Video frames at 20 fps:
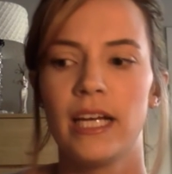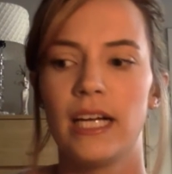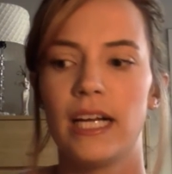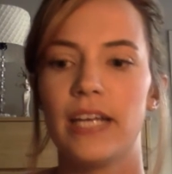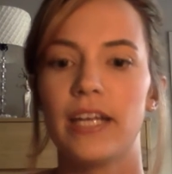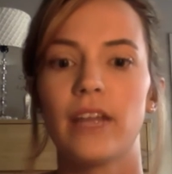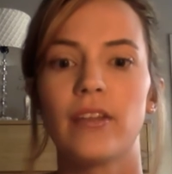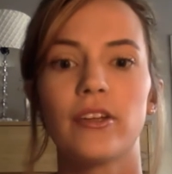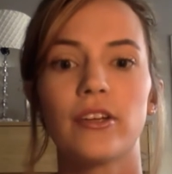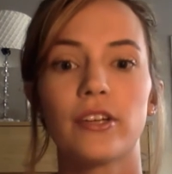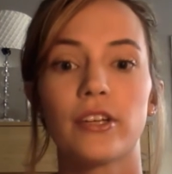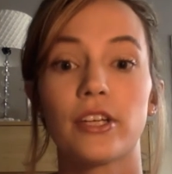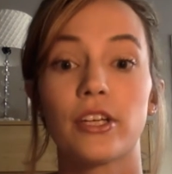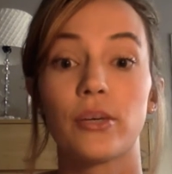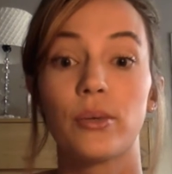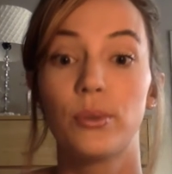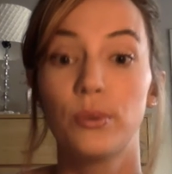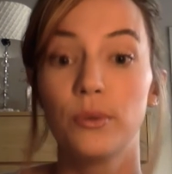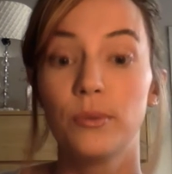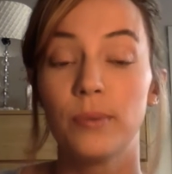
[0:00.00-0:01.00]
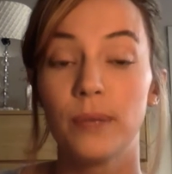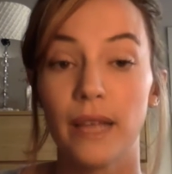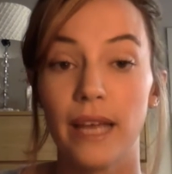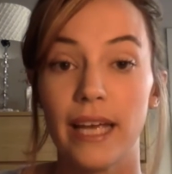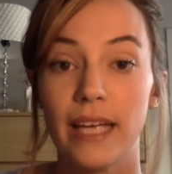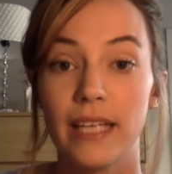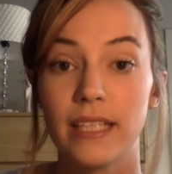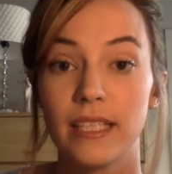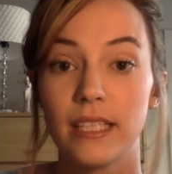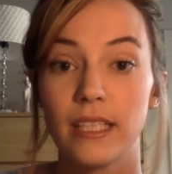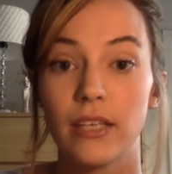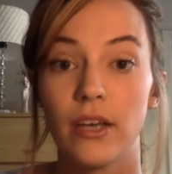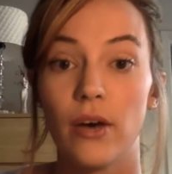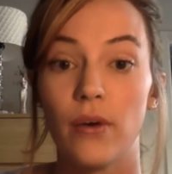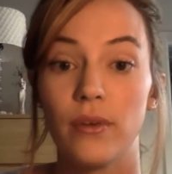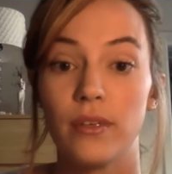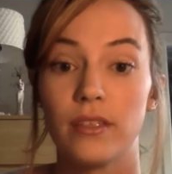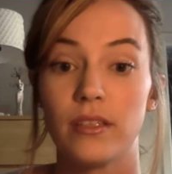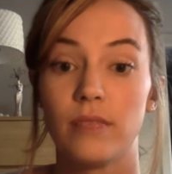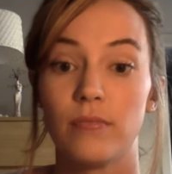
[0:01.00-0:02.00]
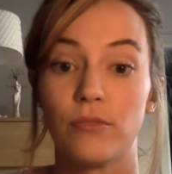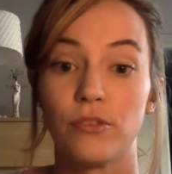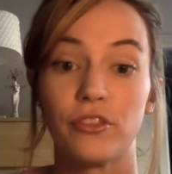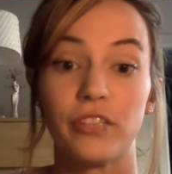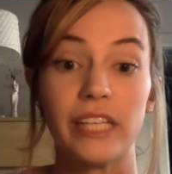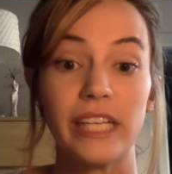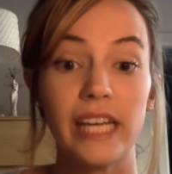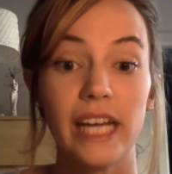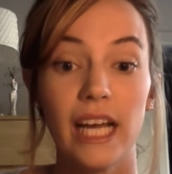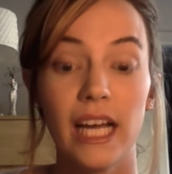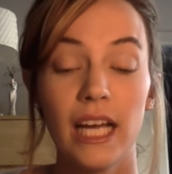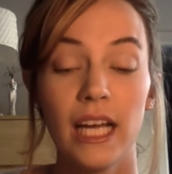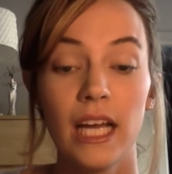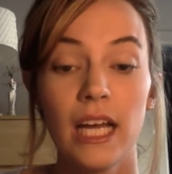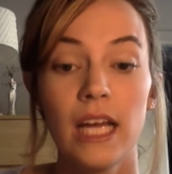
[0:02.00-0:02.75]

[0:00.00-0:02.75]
Another cool place to go is the marina.